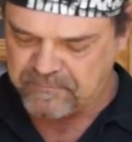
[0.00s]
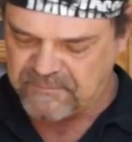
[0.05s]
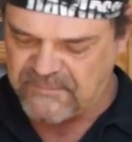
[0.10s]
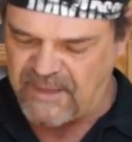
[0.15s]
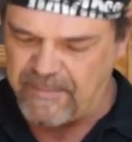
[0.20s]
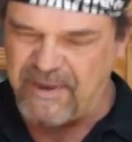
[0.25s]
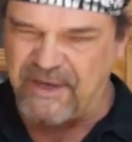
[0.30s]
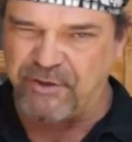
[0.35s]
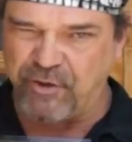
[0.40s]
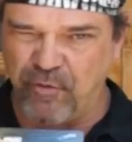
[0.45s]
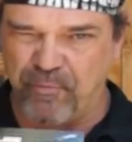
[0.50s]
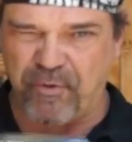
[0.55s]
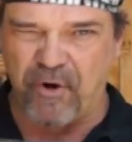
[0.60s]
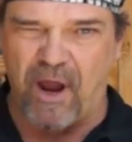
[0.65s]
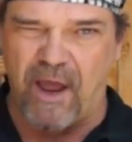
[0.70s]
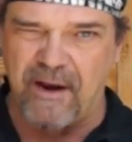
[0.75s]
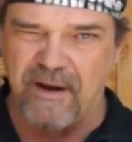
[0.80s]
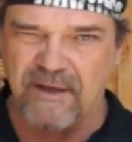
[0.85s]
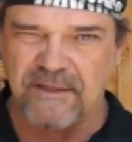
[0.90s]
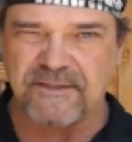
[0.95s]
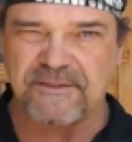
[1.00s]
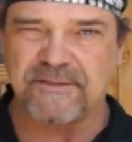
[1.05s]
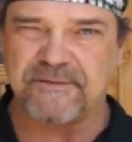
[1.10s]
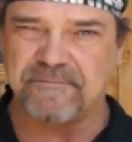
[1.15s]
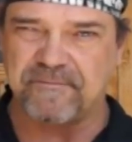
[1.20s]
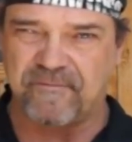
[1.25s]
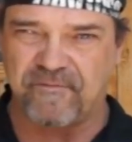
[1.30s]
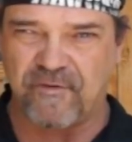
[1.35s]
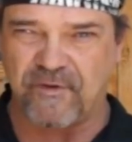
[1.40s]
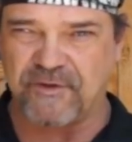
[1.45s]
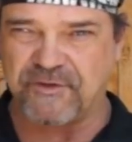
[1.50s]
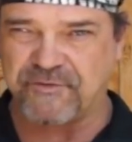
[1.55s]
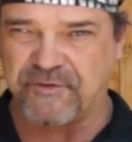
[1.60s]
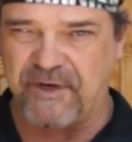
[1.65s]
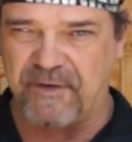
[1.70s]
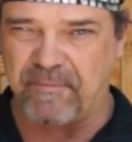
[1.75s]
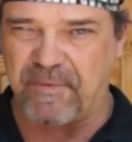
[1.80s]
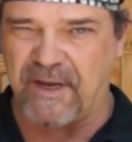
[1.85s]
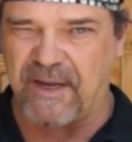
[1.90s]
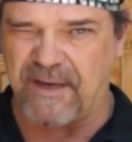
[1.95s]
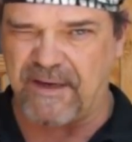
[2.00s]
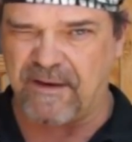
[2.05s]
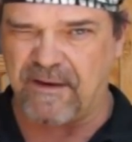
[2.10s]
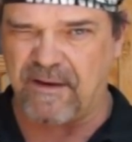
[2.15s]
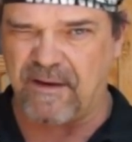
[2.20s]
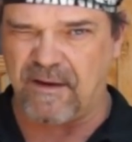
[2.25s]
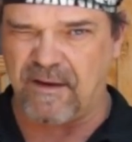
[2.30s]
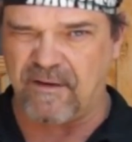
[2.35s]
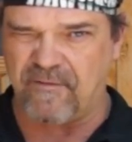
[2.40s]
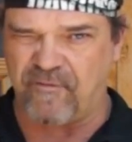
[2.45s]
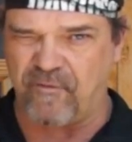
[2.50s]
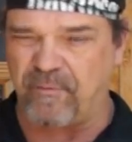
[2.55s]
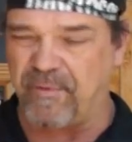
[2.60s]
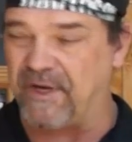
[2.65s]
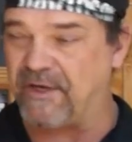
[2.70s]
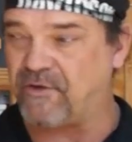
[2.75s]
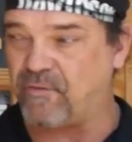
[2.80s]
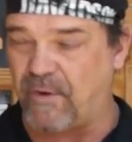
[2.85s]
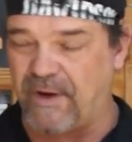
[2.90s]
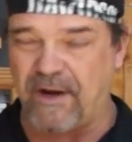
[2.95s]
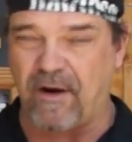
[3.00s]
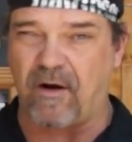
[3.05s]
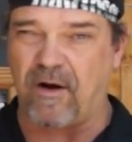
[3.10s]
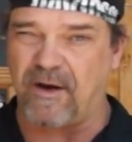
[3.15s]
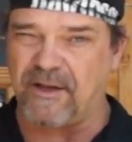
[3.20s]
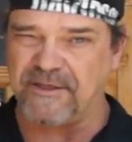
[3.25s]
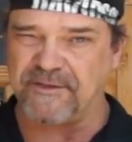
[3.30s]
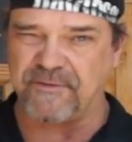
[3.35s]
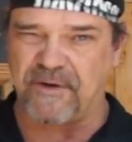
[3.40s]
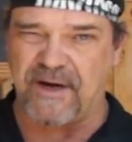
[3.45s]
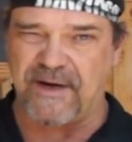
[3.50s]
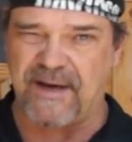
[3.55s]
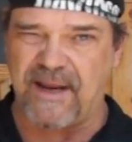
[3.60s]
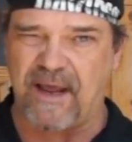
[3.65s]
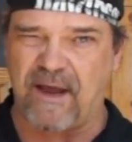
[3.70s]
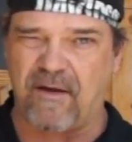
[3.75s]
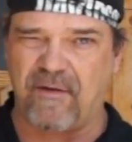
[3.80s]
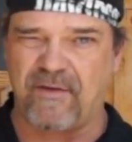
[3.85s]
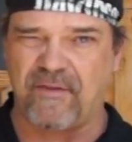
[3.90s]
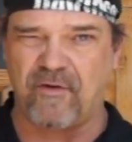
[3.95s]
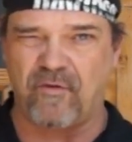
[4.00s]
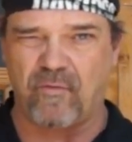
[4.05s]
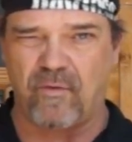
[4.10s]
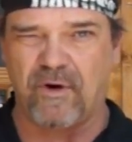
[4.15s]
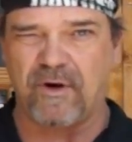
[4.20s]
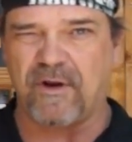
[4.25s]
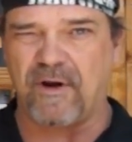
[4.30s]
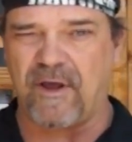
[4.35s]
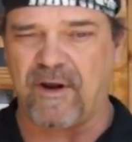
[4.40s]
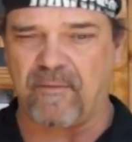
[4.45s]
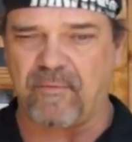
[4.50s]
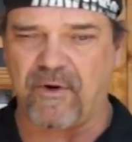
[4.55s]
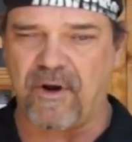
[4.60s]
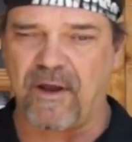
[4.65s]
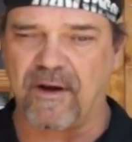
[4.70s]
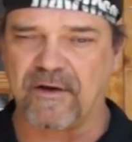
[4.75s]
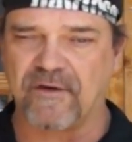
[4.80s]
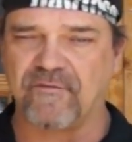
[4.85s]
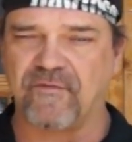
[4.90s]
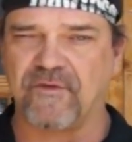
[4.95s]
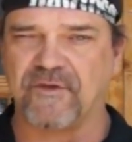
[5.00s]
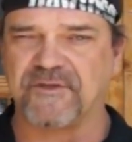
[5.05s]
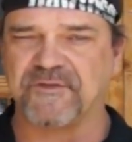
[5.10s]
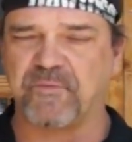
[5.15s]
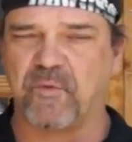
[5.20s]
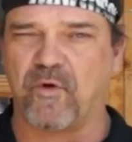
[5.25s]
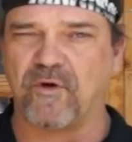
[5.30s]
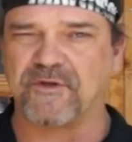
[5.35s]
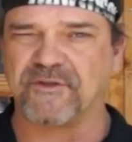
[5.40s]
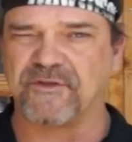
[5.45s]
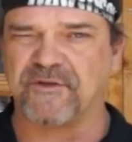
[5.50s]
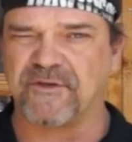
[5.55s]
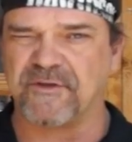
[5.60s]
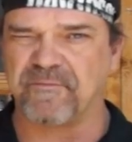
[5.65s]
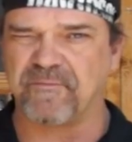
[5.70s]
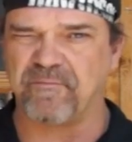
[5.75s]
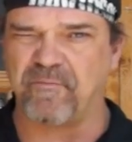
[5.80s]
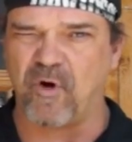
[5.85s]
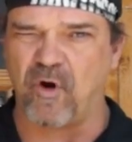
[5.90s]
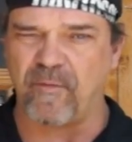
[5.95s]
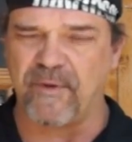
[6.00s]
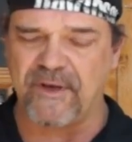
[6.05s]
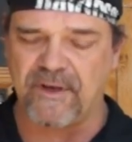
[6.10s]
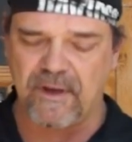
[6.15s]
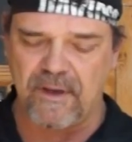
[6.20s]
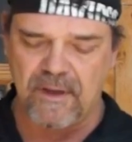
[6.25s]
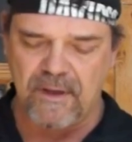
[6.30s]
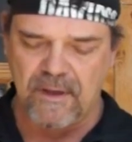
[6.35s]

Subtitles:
They make two products for the street bike, for big twin Harleys right now, and they're working on a product for the Sportster at the moment.